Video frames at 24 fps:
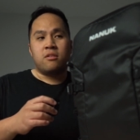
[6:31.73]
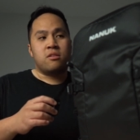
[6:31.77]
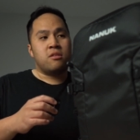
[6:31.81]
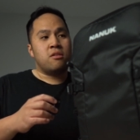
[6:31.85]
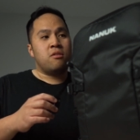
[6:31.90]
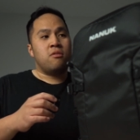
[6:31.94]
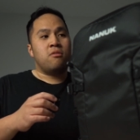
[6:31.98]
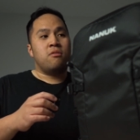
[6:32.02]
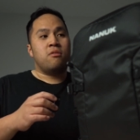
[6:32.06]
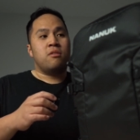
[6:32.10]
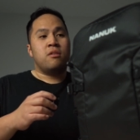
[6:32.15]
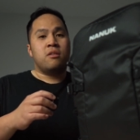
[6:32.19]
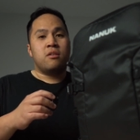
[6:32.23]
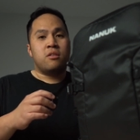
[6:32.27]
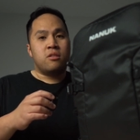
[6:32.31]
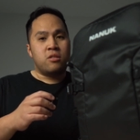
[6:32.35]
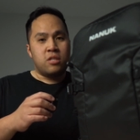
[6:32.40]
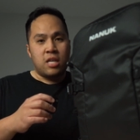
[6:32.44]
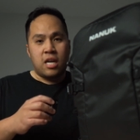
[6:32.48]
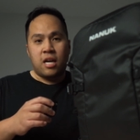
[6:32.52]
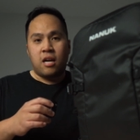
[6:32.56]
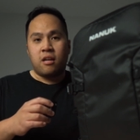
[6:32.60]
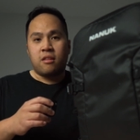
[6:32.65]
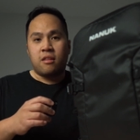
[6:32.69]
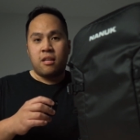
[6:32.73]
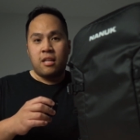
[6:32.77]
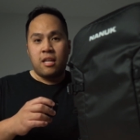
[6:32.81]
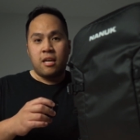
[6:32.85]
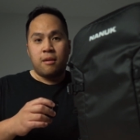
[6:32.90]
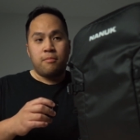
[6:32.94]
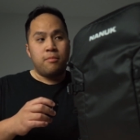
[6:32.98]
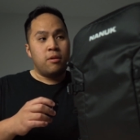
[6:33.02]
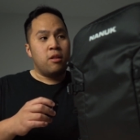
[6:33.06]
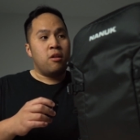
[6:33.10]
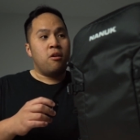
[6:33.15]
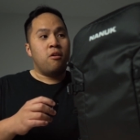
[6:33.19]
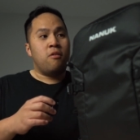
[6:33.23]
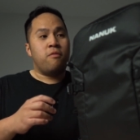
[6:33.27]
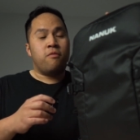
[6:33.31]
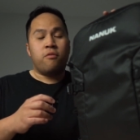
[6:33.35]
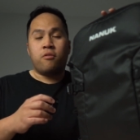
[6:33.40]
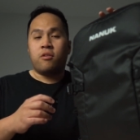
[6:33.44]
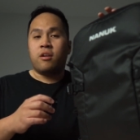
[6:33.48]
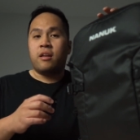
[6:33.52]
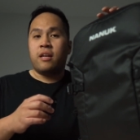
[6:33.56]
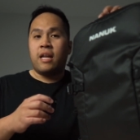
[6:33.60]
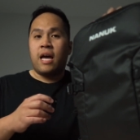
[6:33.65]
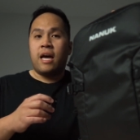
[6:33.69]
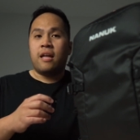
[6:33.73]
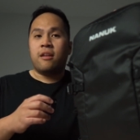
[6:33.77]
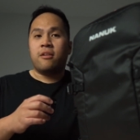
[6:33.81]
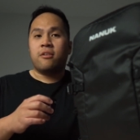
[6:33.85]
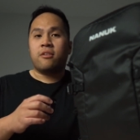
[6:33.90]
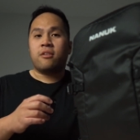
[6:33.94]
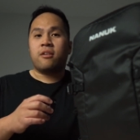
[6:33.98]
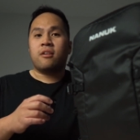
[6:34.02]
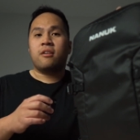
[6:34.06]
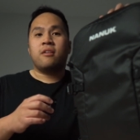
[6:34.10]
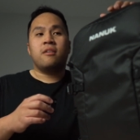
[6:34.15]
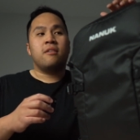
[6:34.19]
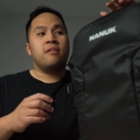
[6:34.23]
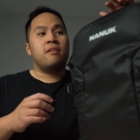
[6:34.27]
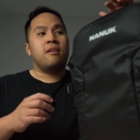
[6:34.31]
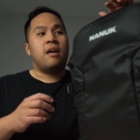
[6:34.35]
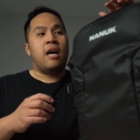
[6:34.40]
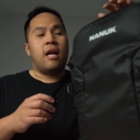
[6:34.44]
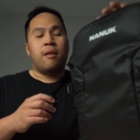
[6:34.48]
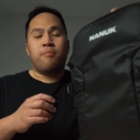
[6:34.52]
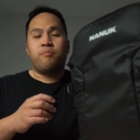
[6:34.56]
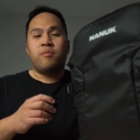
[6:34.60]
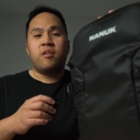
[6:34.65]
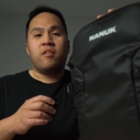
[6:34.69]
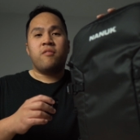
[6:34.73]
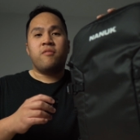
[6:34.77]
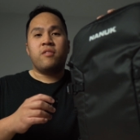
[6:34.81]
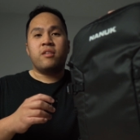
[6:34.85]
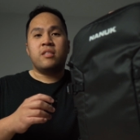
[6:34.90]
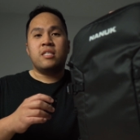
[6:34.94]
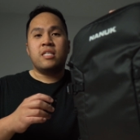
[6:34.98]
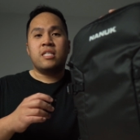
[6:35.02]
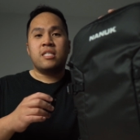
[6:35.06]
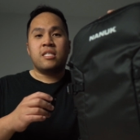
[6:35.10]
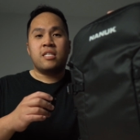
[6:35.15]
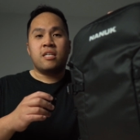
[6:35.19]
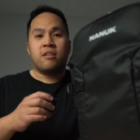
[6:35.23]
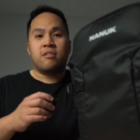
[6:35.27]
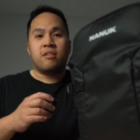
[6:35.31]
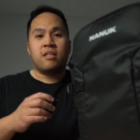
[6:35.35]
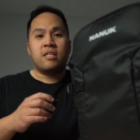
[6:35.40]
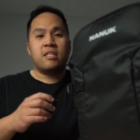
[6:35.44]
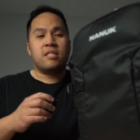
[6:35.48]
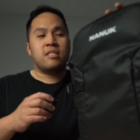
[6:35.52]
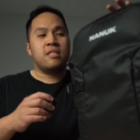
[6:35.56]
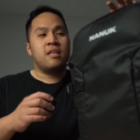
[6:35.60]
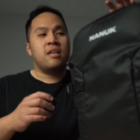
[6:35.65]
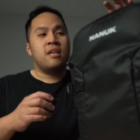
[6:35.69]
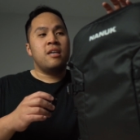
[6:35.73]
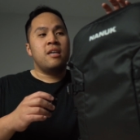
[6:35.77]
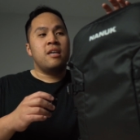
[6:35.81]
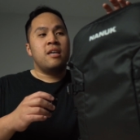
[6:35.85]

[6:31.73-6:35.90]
So check out the link below for the Nanuk N-PVD series,